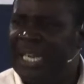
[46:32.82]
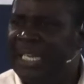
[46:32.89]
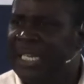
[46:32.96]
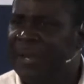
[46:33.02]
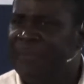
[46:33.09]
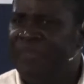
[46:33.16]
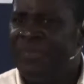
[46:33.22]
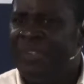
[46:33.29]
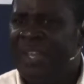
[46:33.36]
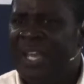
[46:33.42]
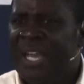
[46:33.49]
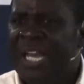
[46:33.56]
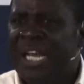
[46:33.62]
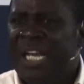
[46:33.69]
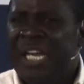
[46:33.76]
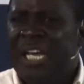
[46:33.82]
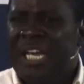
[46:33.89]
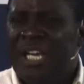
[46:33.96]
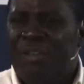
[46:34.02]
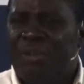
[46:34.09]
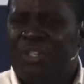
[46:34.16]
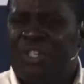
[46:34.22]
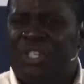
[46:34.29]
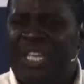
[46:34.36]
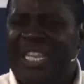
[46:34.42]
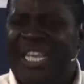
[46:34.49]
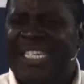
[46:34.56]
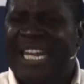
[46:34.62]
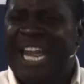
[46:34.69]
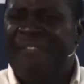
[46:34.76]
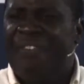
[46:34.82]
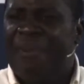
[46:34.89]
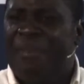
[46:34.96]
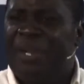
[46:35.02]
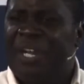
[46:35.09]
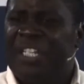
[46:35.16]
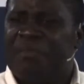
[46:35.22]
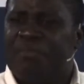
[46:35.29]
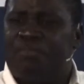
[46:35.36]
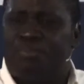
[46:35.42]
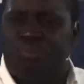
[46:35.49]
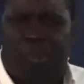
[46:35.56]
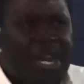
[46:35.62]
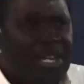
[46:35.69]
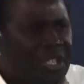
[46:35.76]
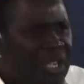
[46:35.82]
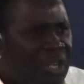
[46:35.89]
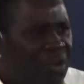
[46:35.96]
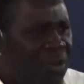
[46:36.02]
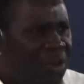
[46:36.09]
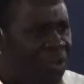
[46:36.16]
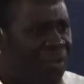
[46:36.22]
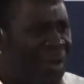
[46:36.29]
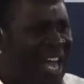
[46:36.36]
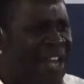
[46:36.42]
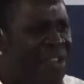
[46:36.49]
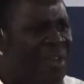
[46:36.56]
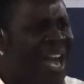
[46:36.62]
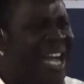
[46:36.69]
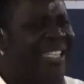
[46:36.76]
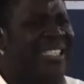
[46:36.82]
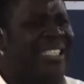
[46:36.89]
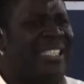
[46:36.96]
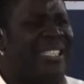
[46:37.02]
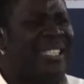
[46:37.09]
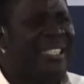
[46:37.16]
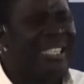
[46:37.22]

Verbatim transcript: said, you see that everybody is pressing on you and you ask